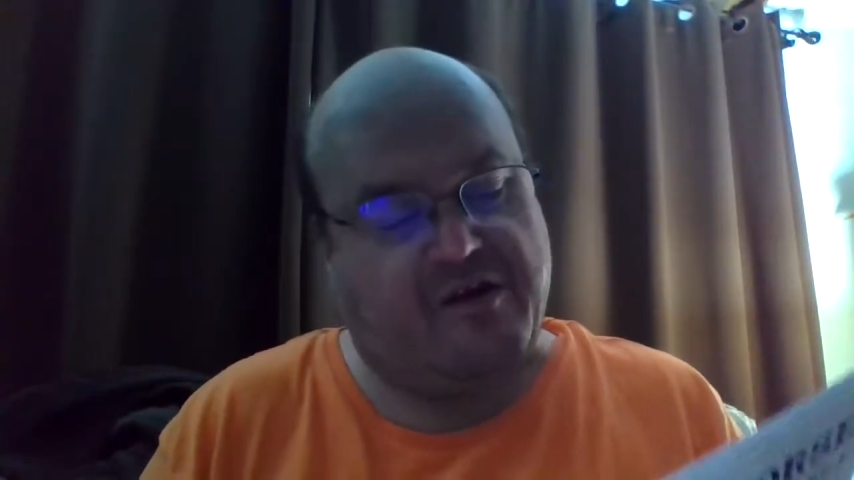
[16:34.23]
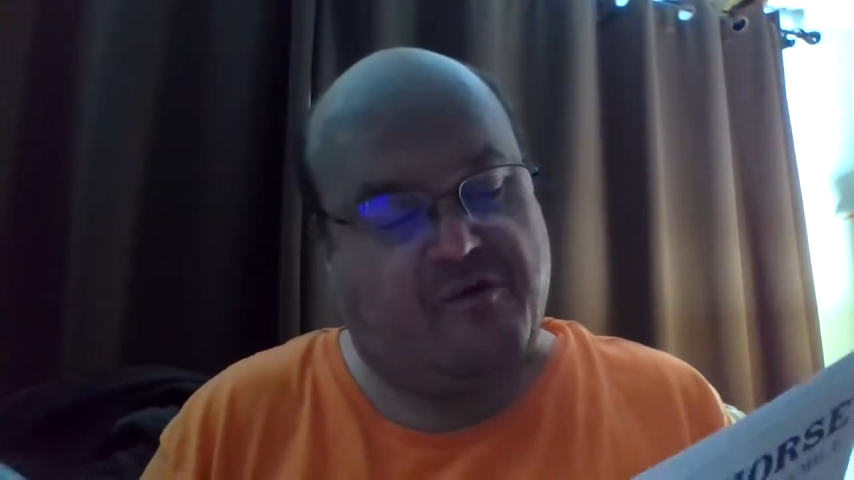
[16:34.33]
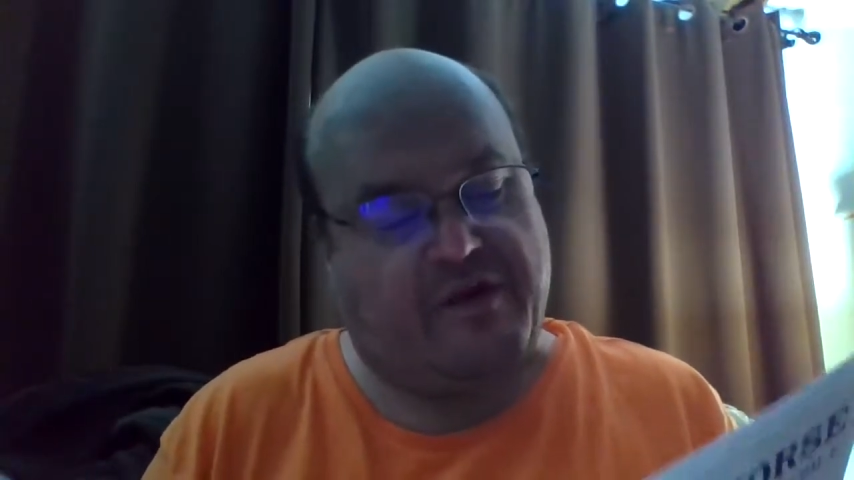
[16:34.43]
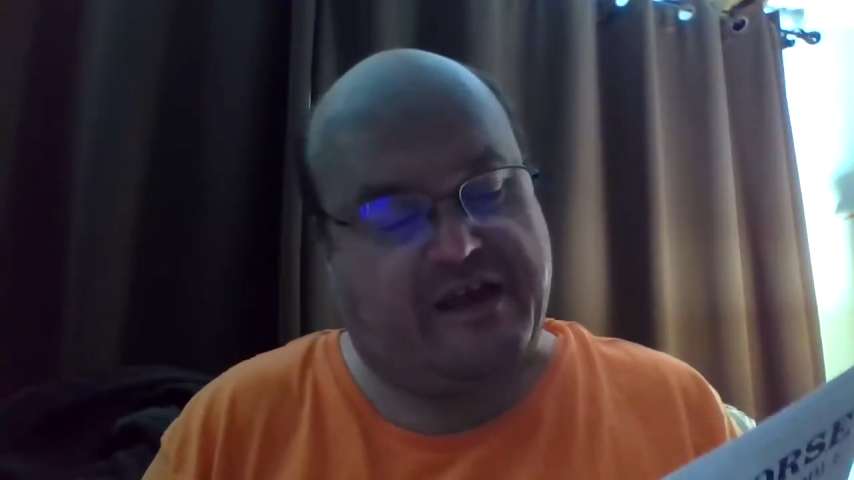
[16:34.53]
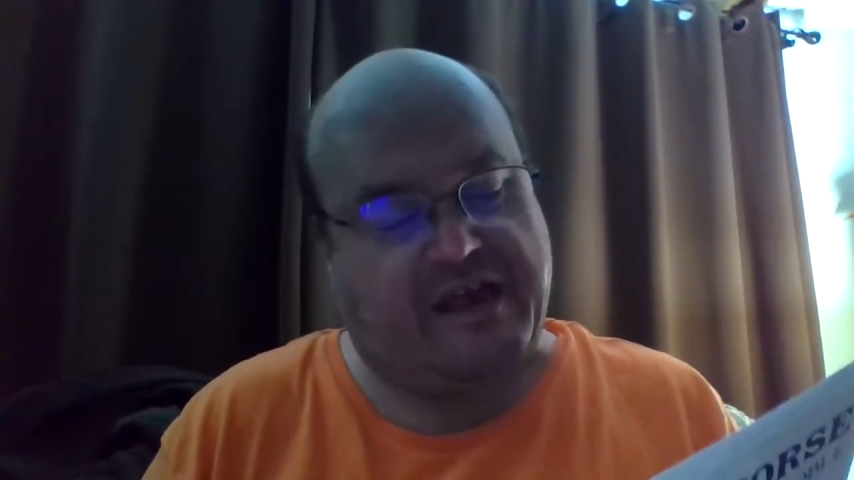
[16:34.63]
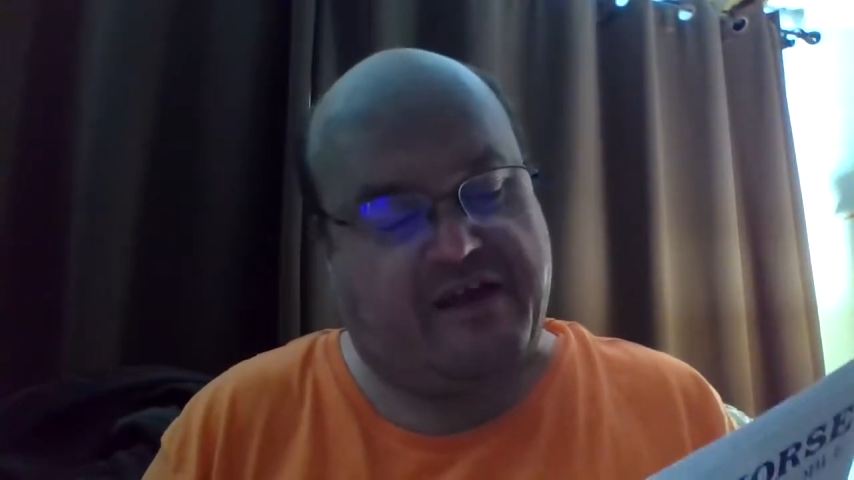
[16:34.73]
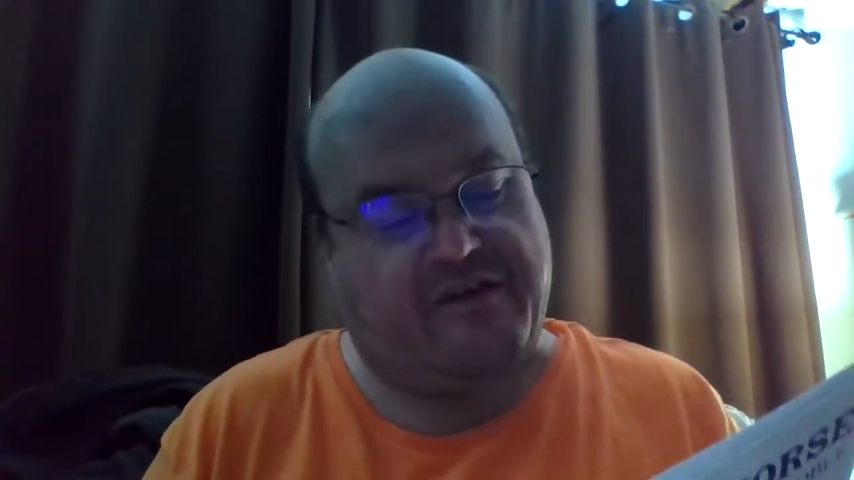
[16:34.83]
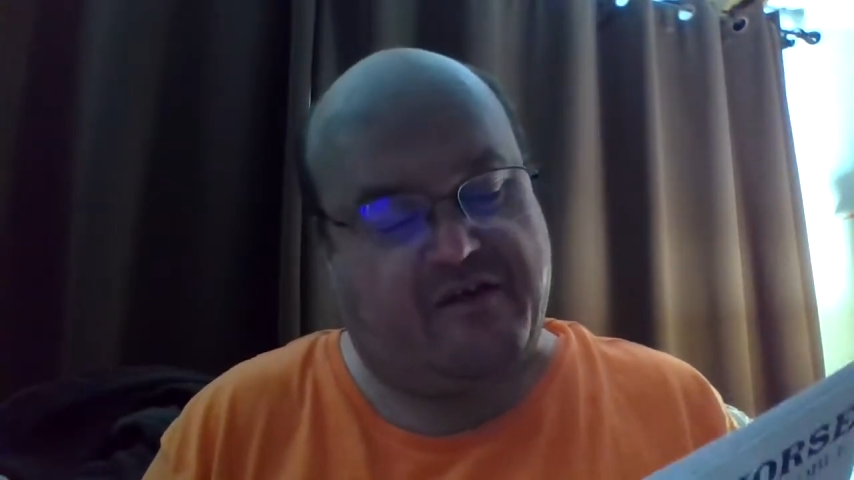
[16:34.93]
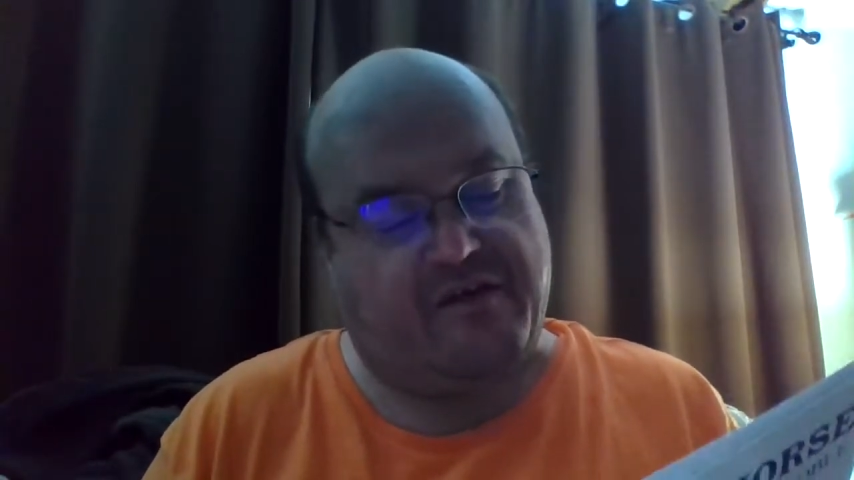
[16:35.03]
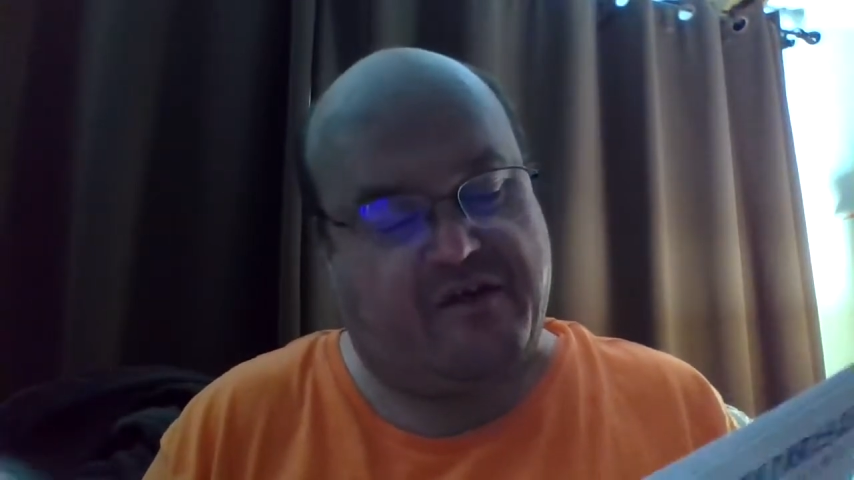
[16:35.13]

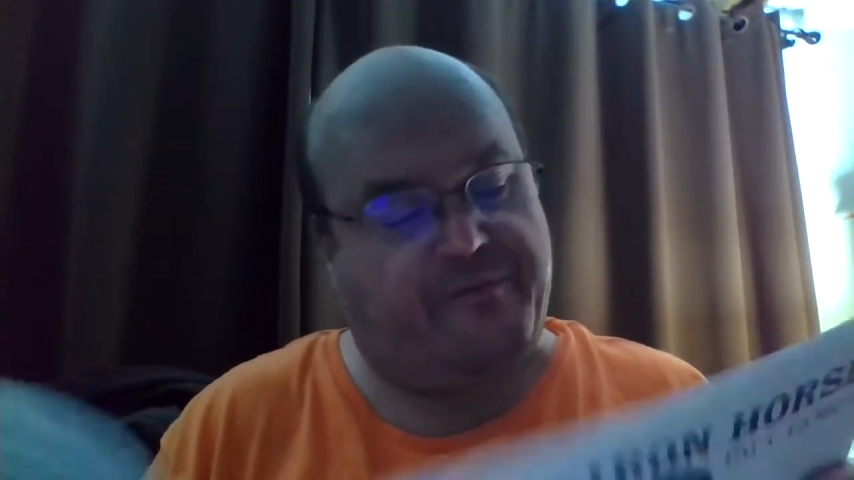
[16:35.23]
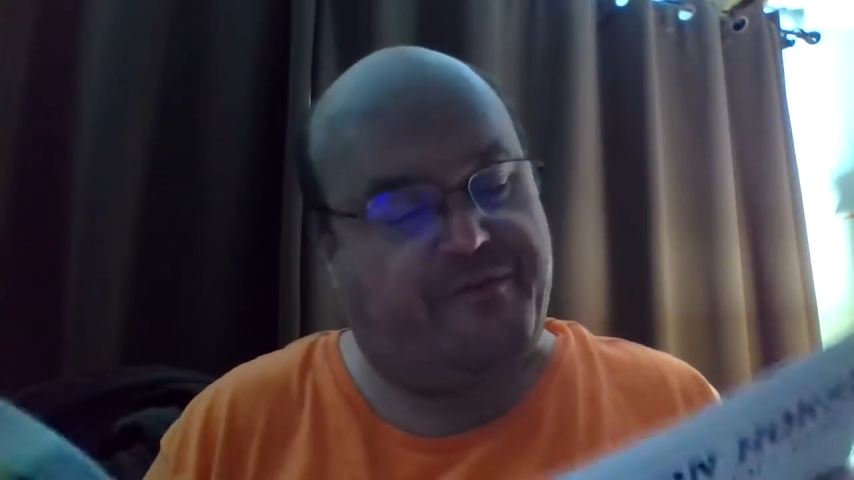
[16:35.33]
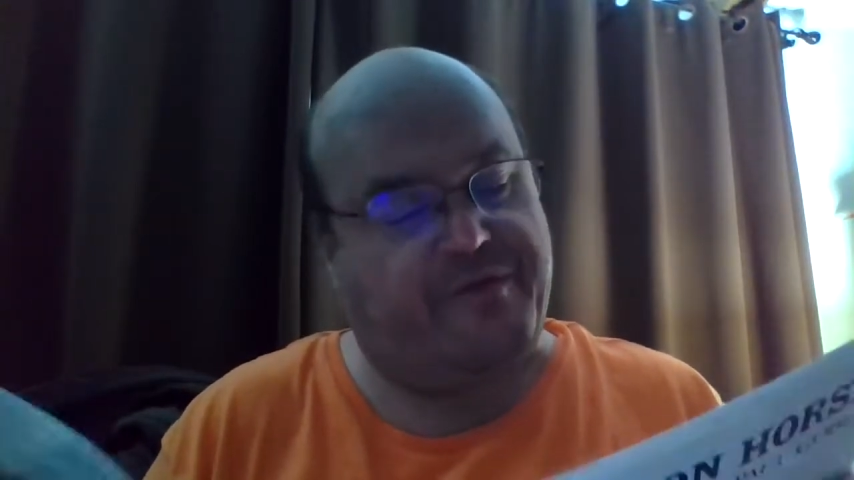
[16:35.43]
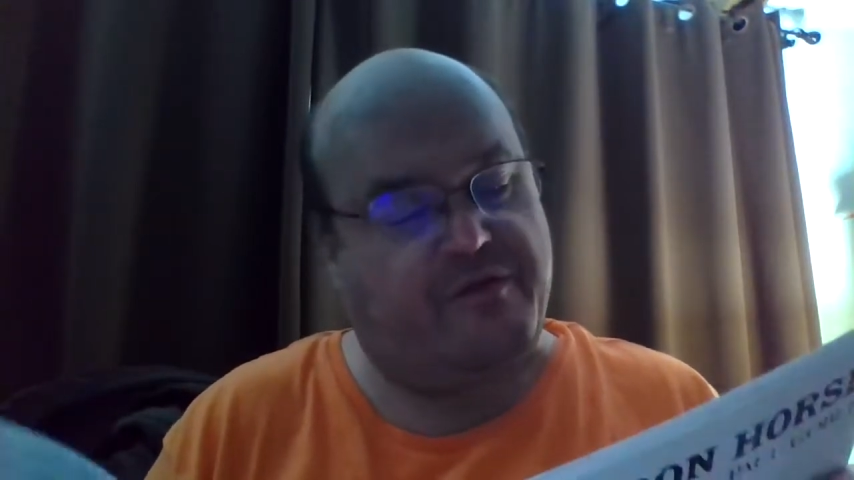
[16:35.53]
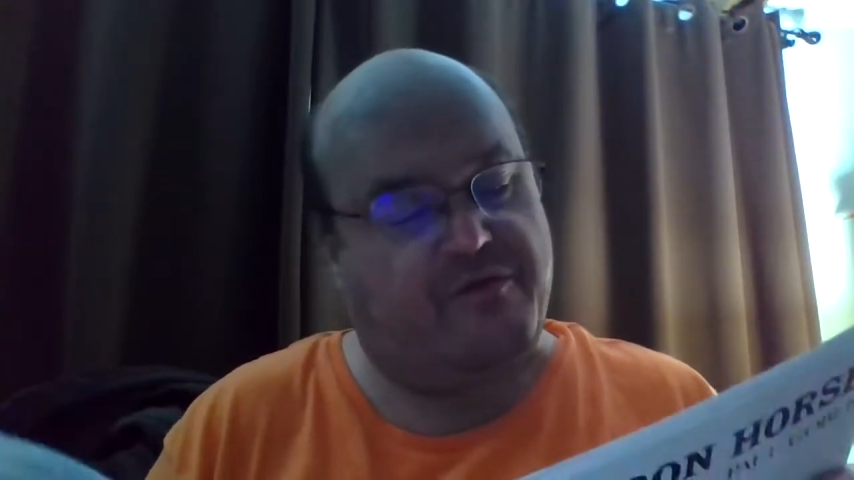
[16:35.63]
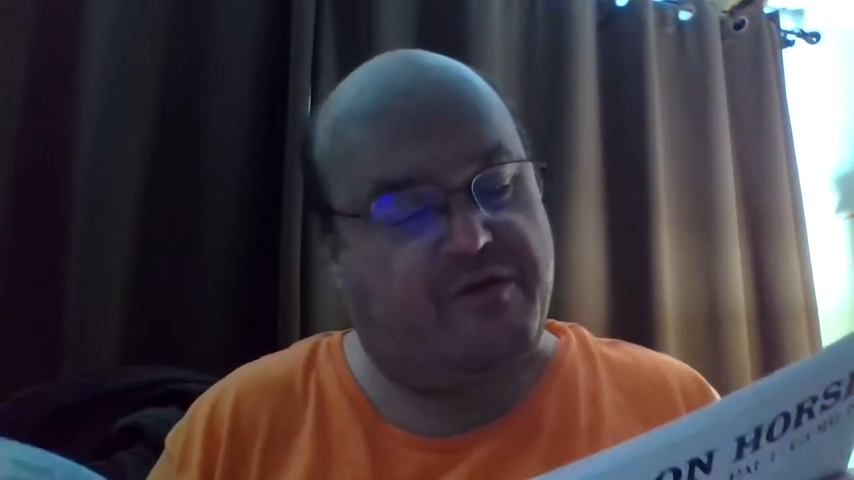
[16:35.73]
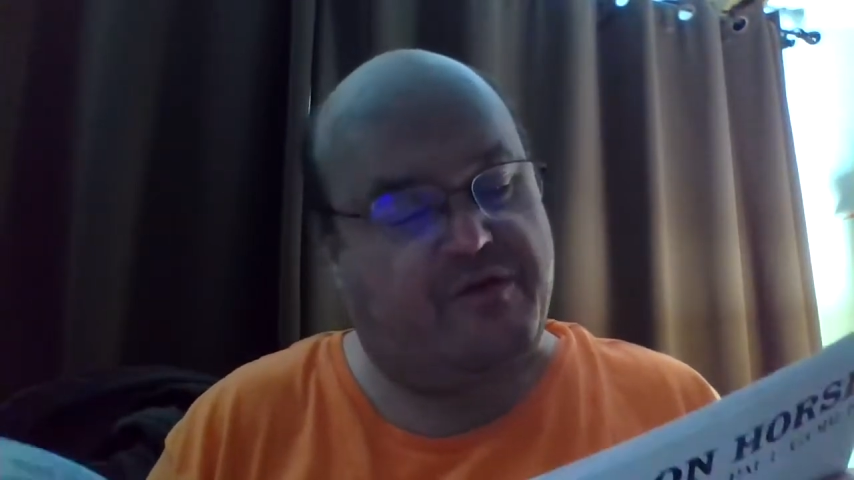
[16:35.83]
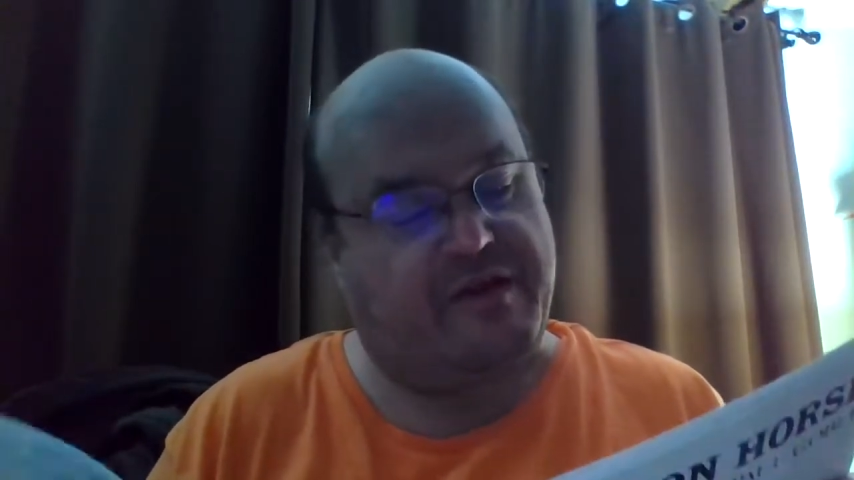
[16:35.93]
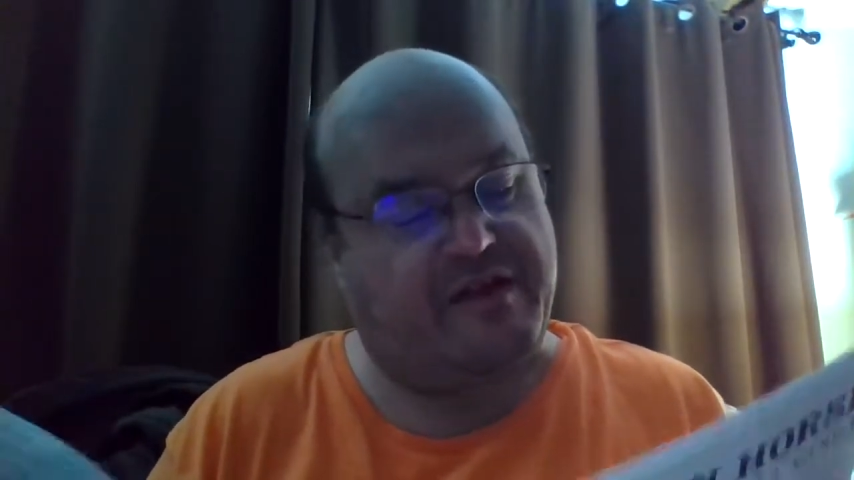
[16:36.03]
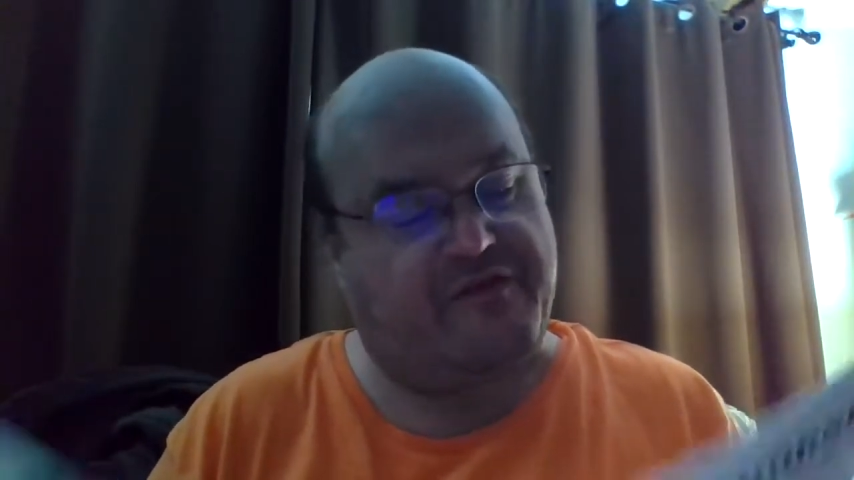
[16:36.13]
when
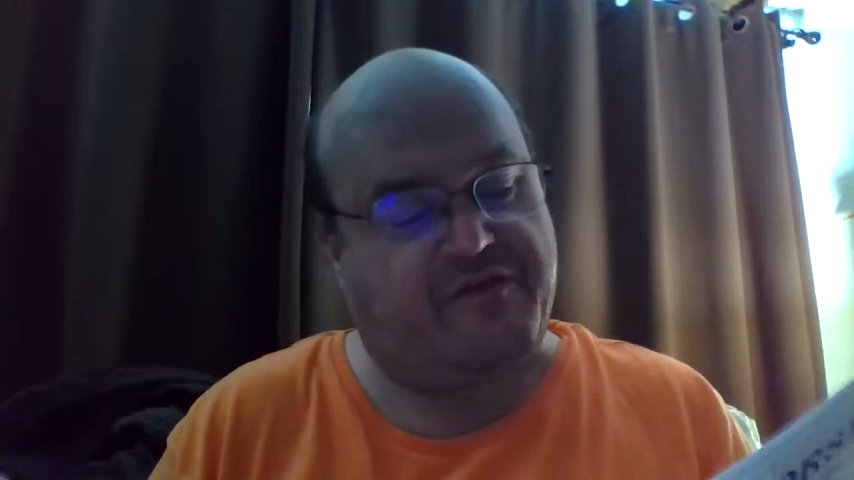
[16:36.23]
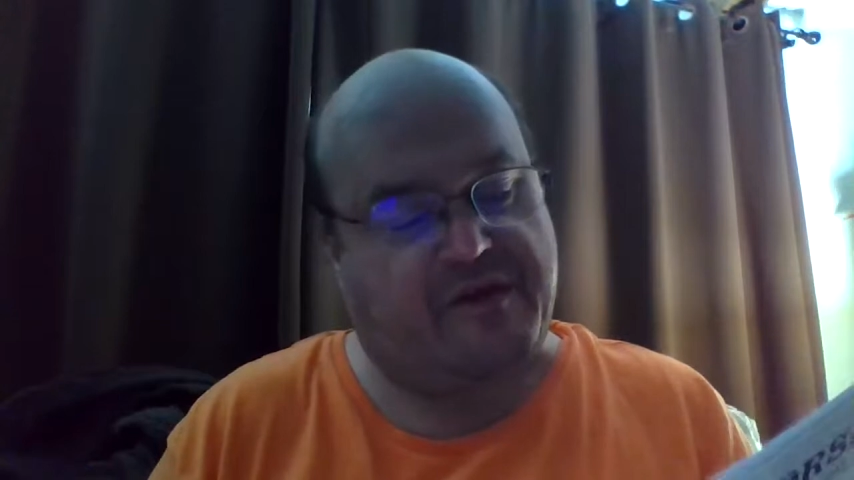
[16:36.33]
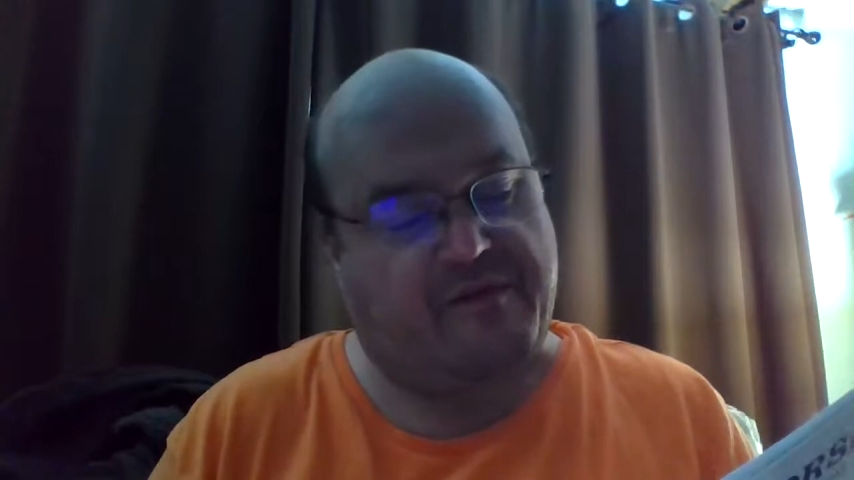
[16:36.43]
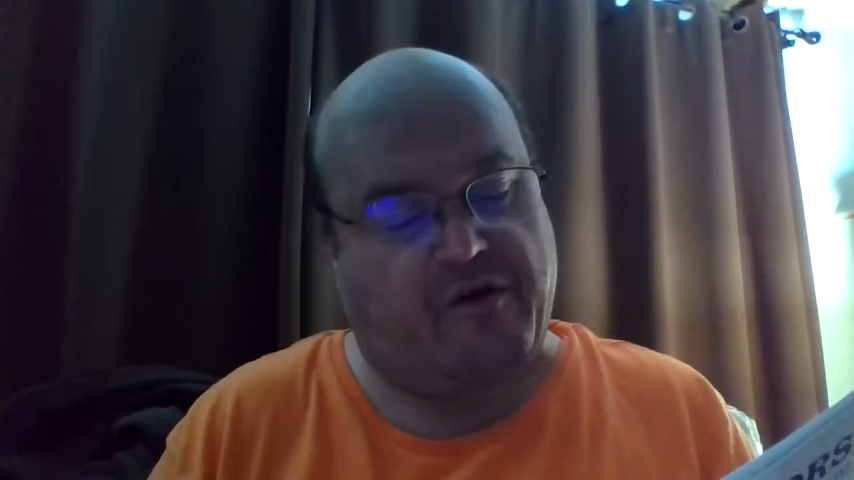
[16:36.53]
we give them